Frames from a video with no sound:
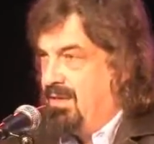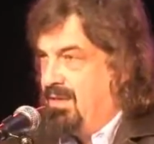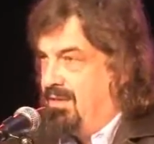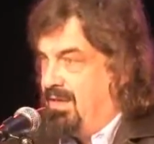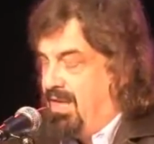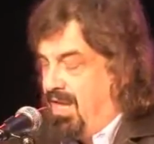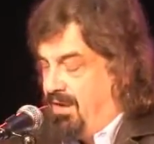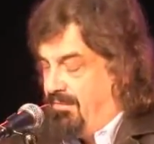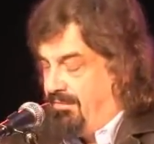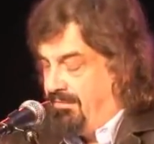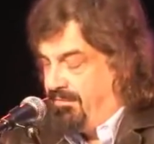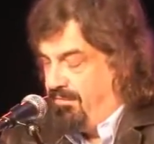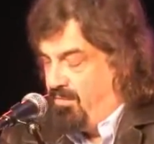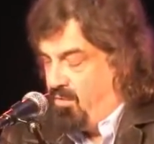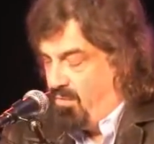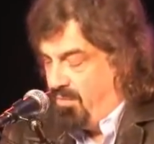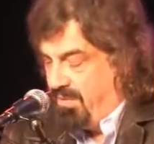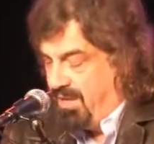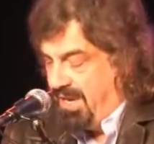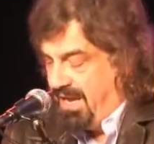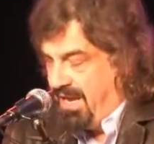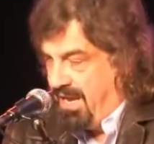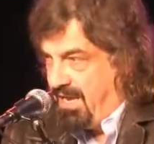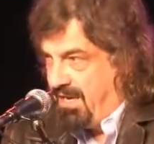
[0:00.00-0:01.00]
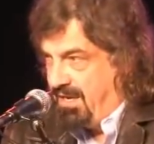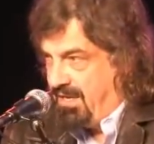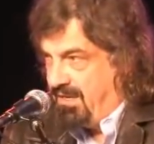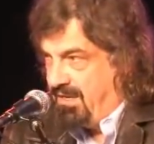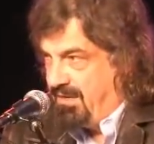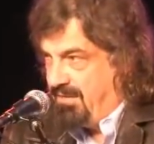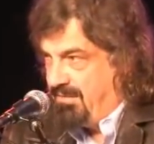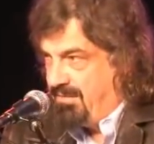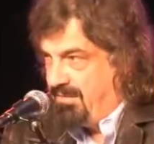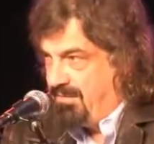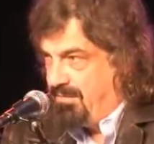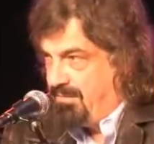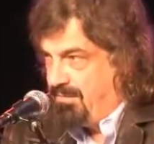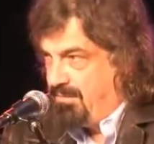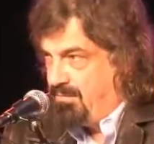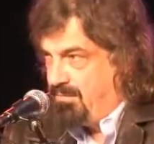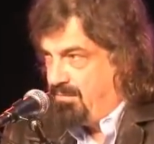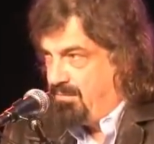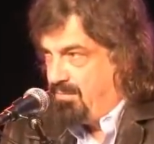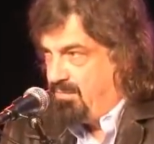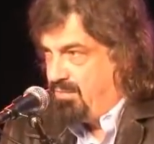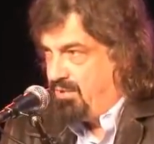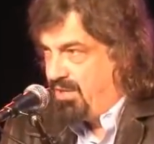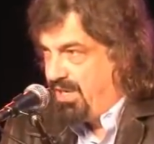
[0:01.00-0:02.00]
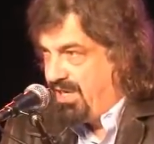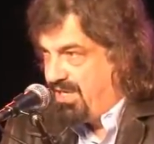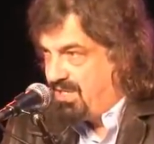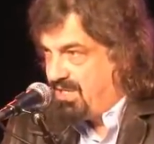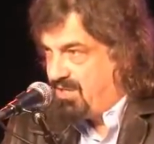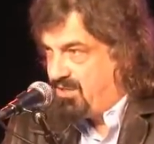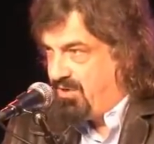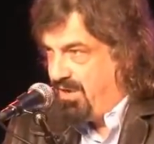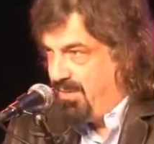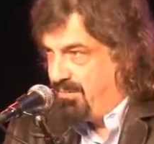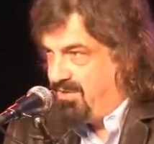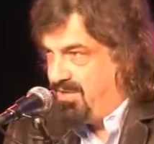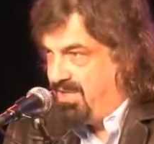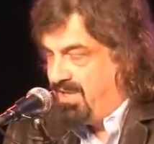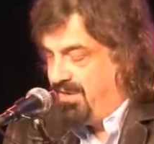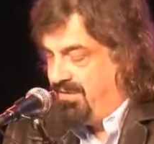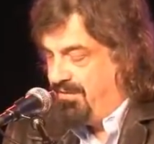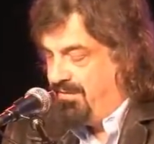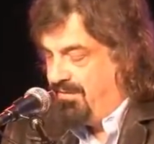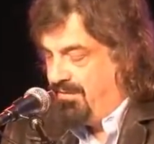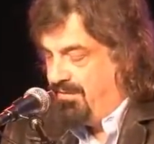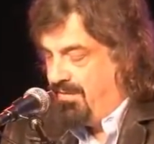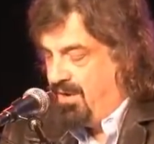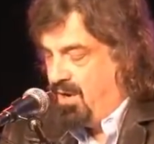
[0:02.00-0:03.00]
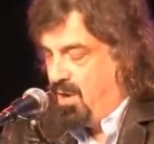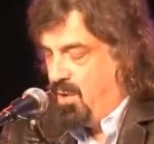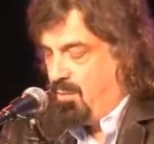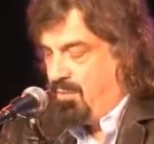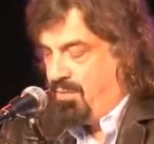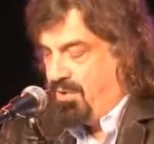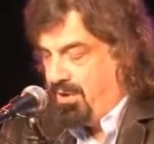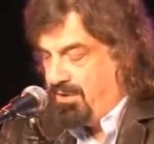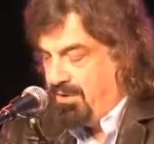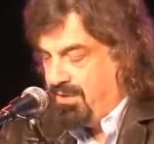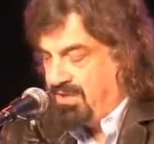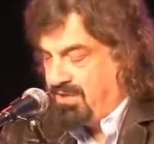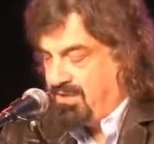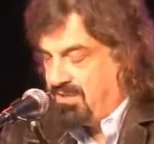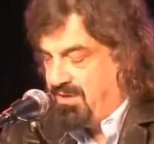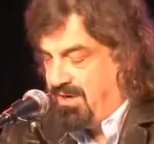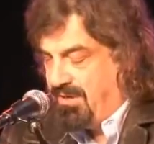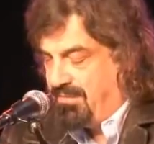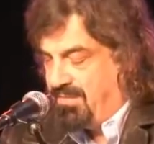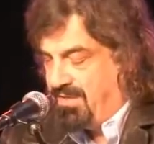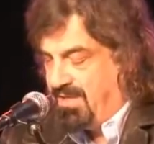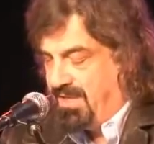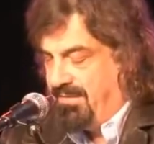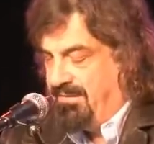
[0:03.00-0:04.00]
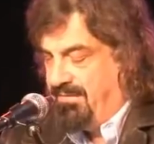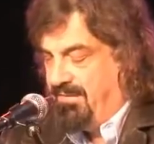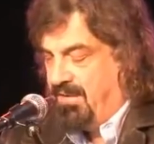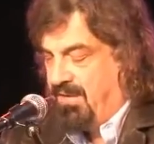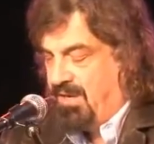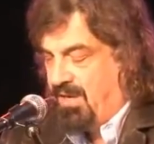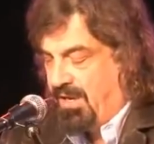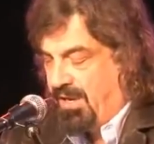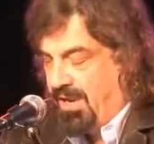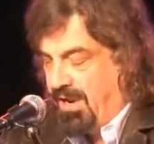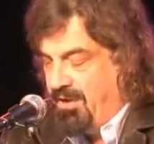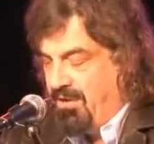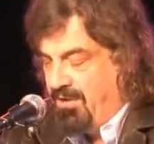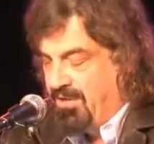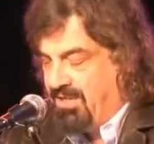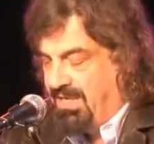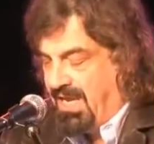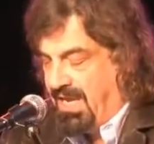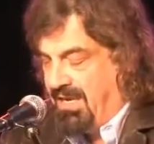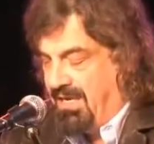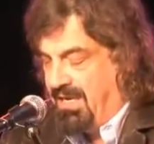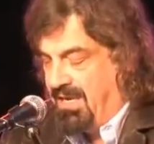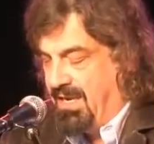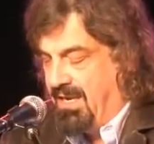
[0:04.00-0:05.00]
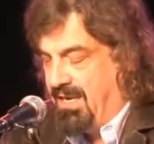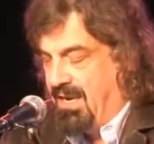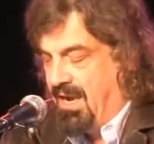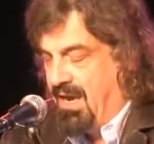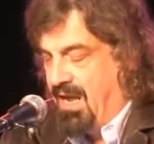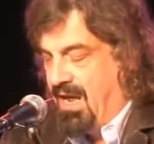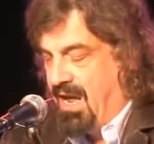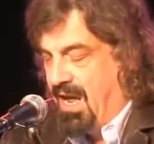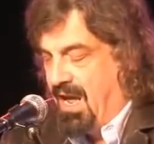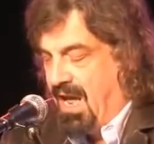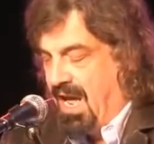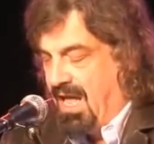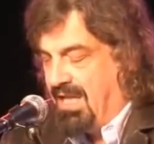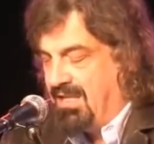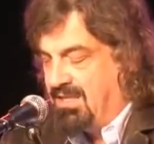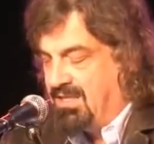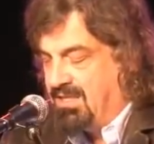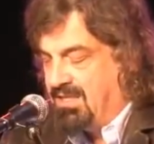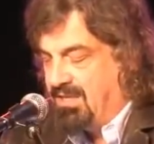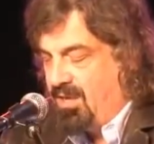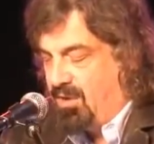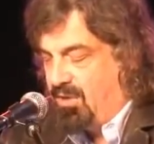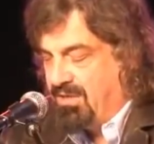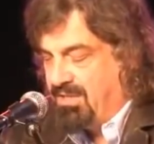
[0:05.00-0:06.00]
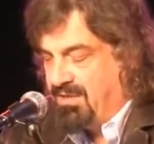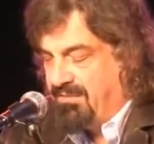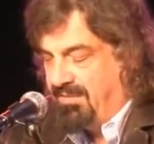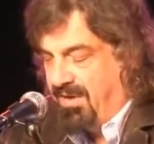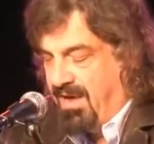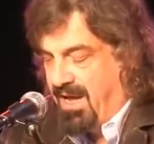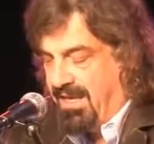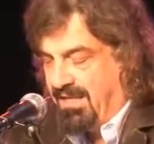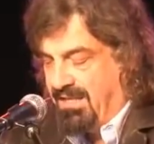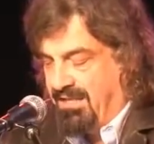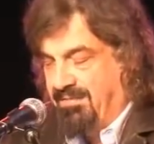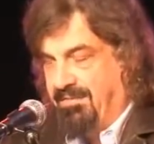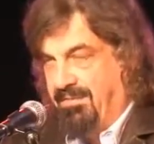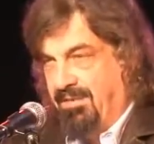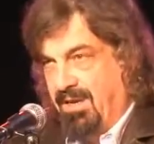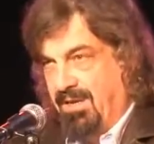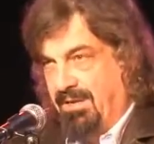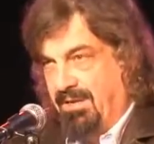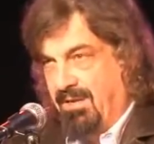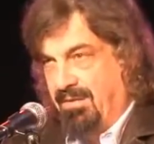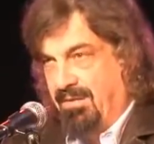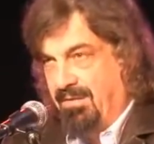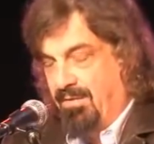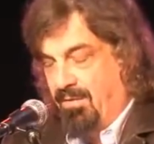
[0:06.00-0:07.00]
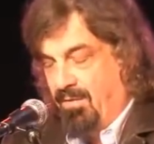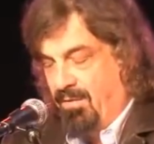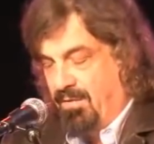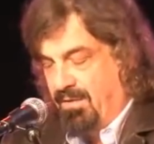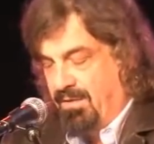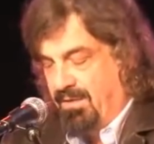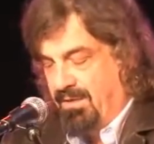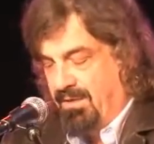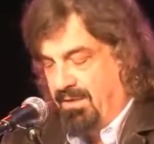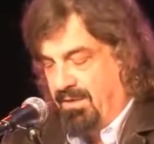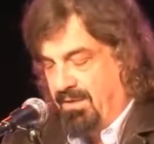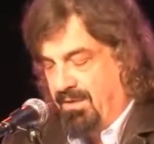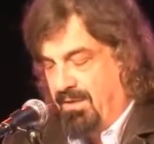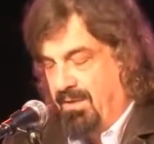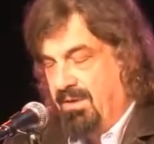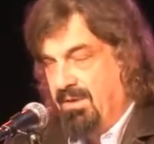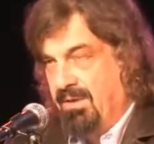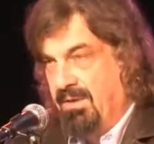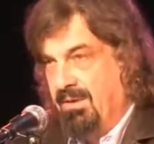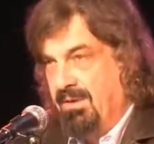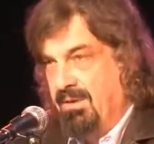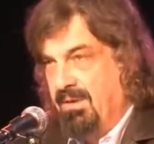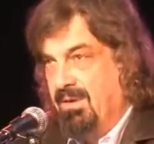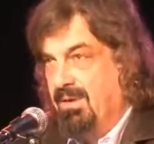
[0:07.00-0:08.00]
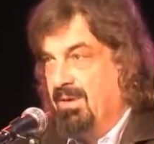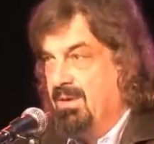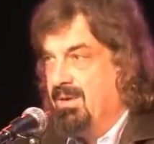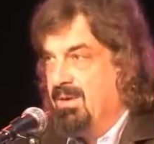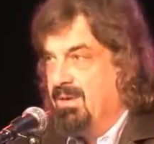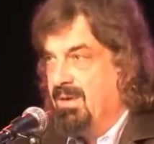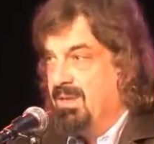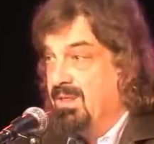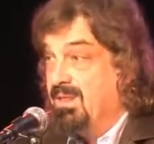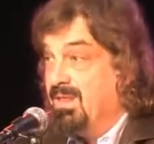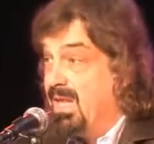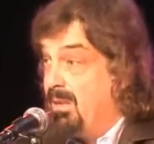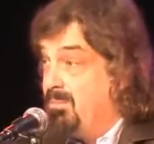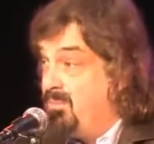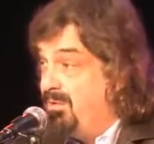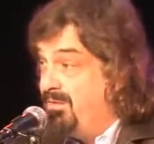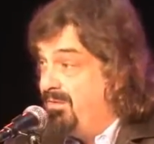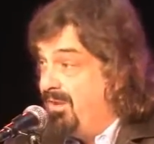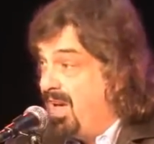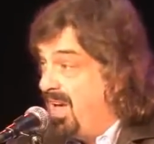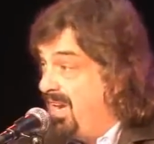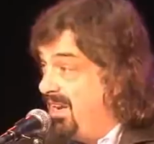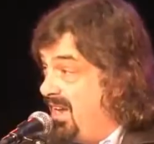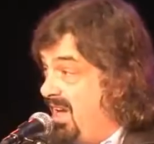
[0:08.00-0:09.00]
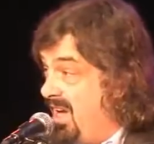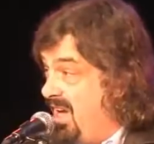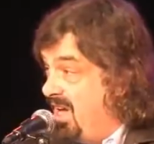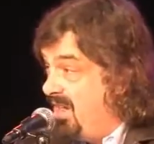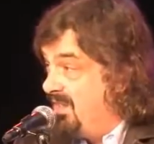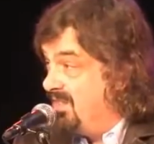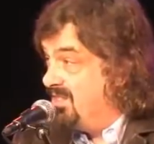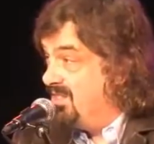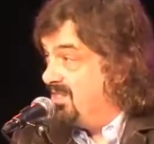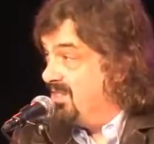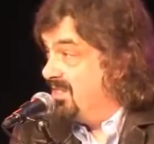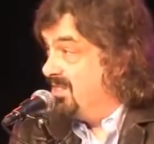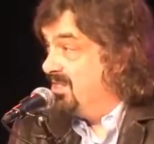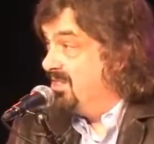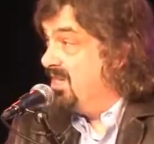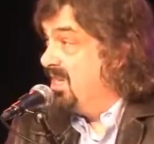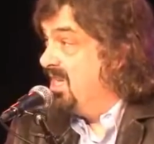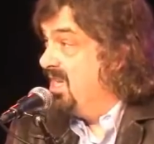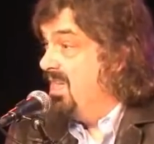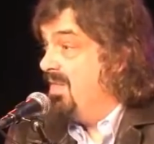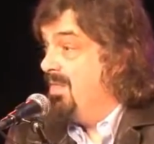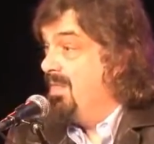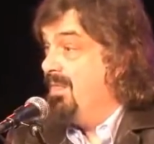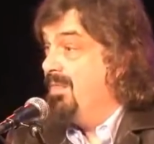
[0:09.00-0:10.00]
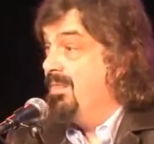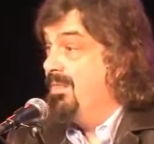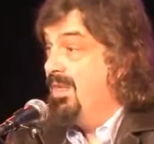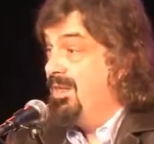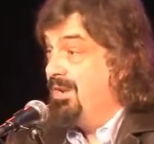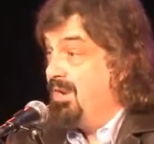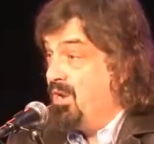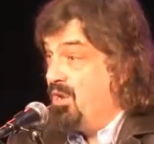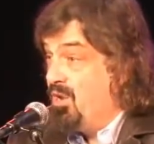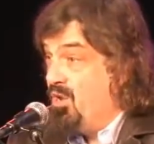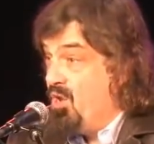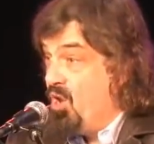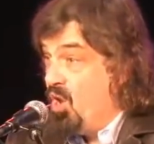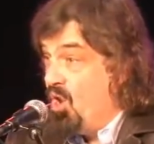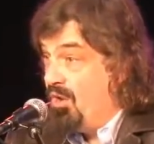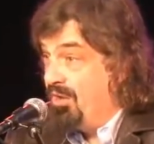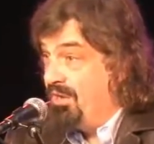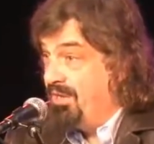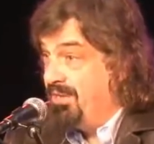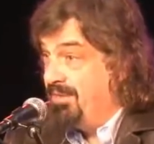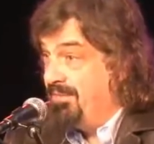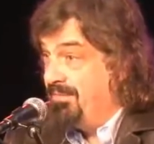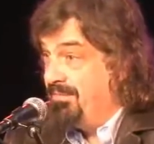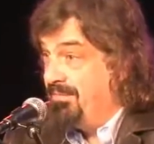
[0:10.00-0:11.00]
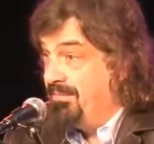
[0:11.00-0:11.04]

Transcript: They are formulaic, prescriptive, proscriptive, closed ended, and stultifying to further thought. They provide answers that are not.